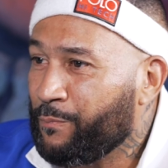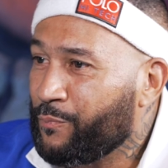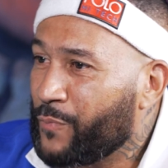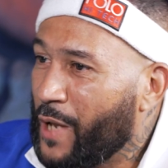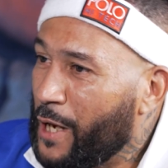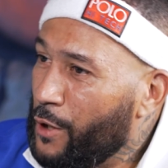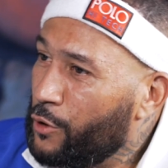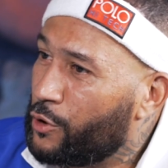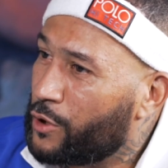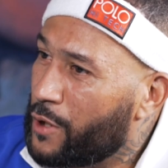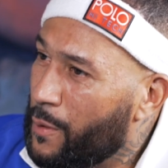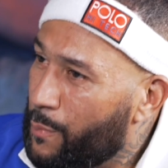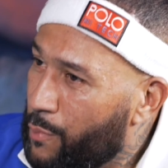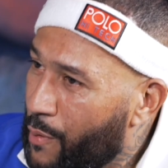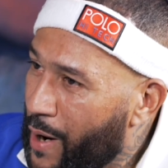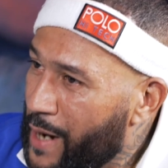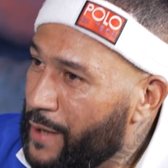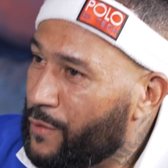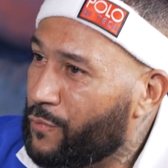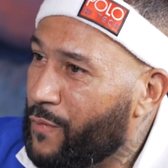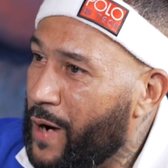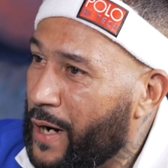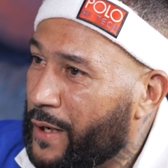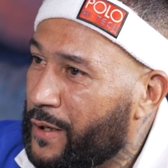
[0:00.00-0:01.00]
They used to
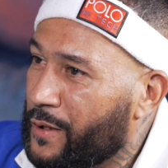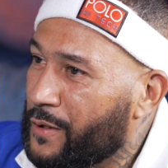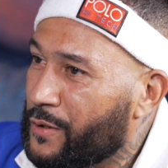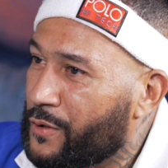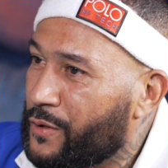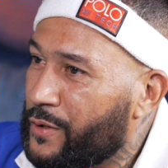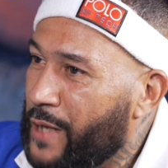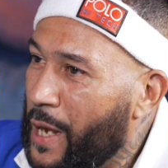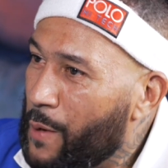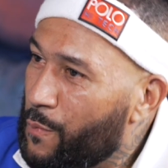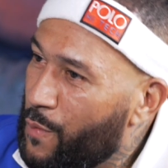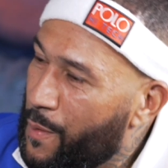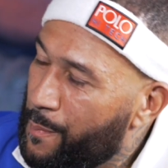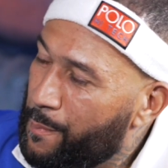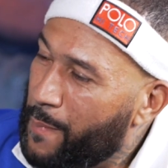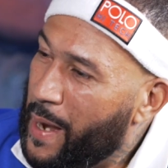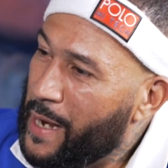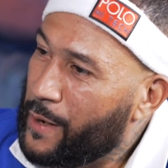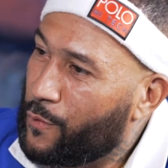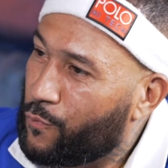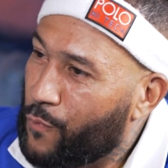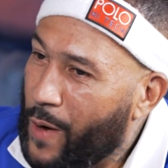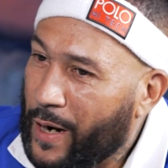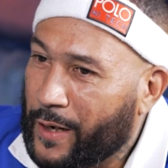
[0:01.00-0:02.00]
break records. They would
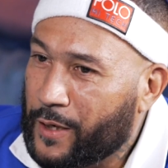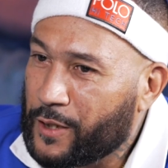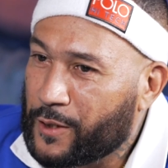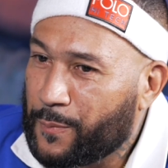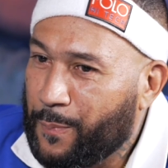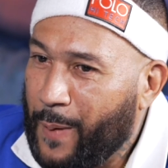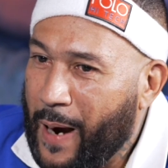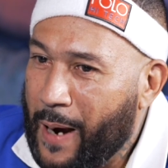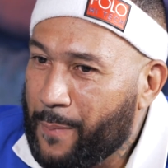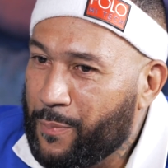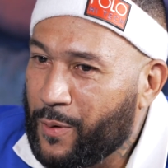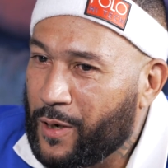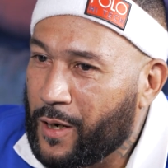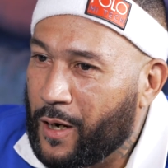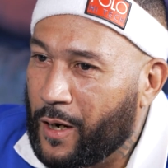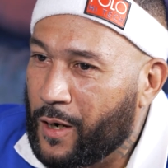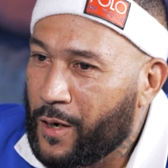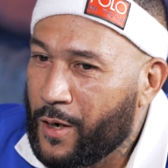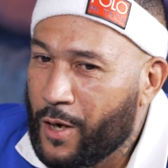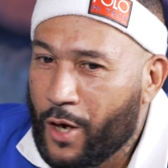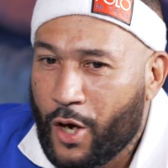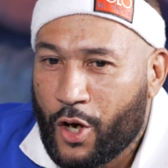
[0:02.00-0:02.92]
make records popular.